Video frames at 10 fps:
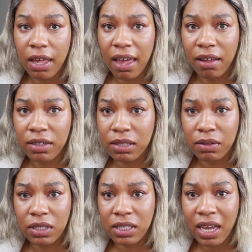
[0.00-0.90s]
the
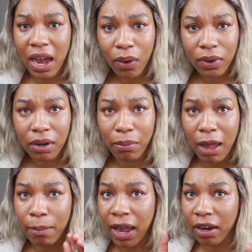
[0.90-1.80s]
sound,
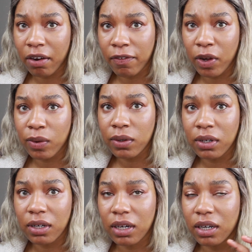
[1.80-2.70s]
my
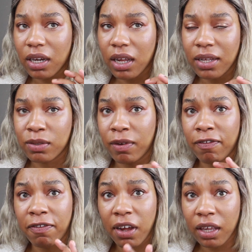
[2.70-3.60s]
microphone has been
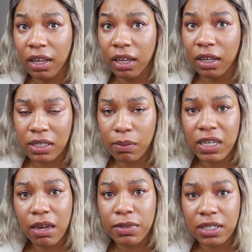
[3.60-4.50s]
funky. And
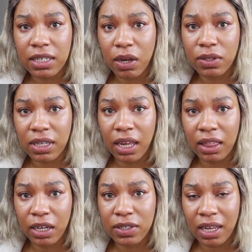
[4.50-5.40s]
sometimes it sounds
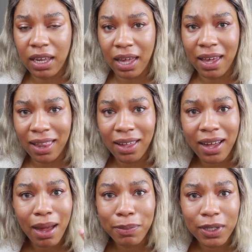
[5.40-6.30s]
like there's like a
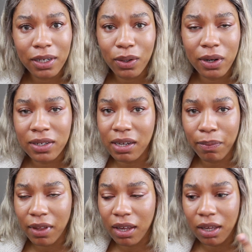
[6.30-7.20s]
helicopter or
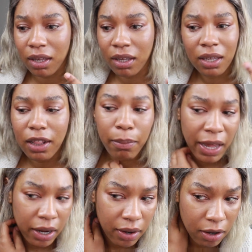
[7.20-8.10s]
something in the
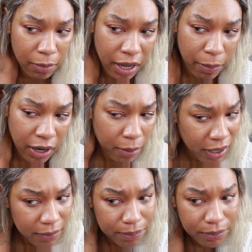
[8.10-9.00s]
background of my apartment.